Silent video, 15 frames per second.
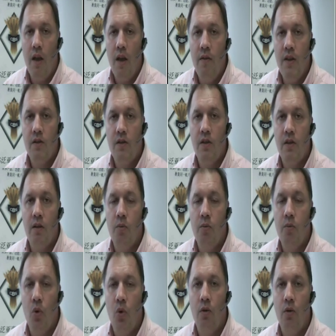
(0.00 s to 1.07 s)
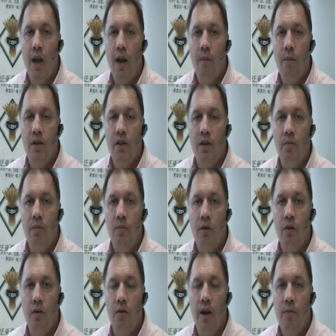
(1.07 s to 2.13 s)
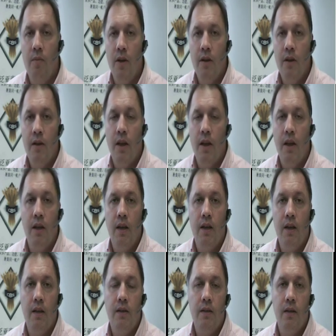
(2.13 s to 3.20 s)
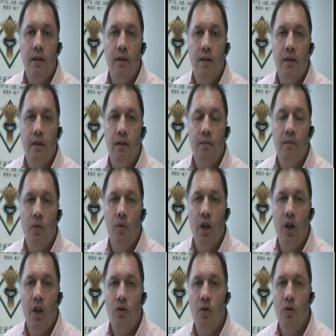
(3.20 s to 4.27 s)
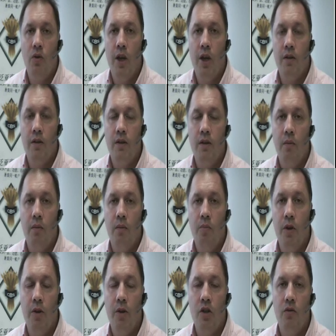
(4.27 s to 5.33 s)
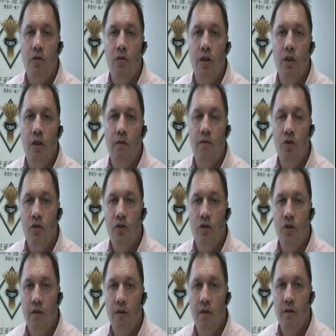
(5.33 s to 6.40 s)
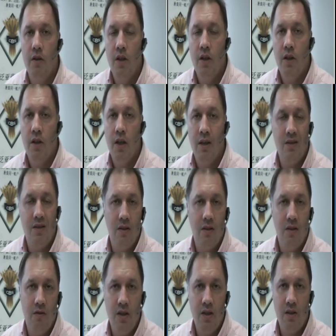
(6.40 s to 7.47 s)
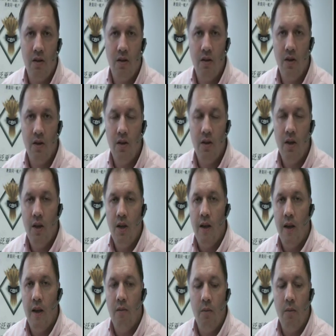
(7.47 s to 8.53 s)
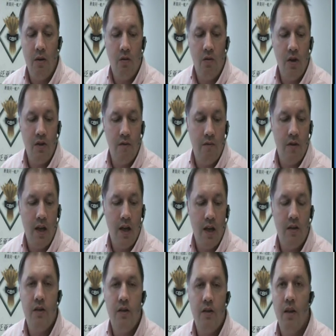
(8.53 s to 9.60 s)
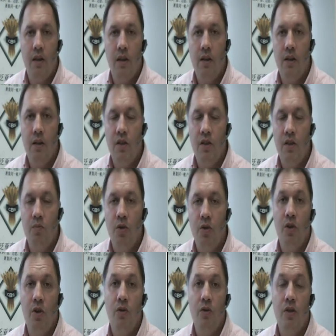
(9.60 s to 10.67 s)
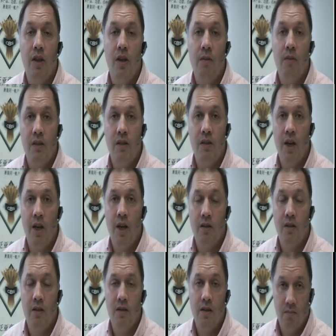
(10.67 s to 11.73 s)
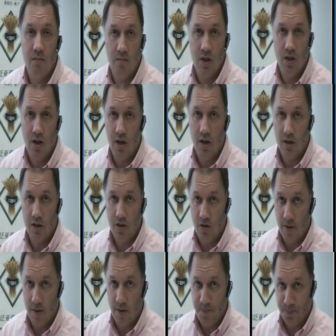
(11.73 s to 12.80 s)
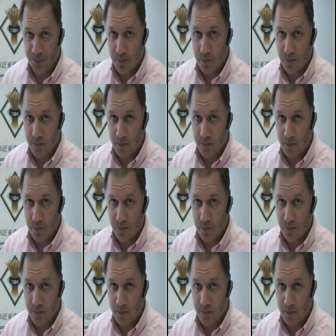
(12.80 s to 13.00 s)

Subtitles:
In this quick grab, it's a 9-minute grab, and we're going to talk about pretty much on the futures side of it and the CFD side of it. And the main reason for that is purely because that's the market that I like to trade.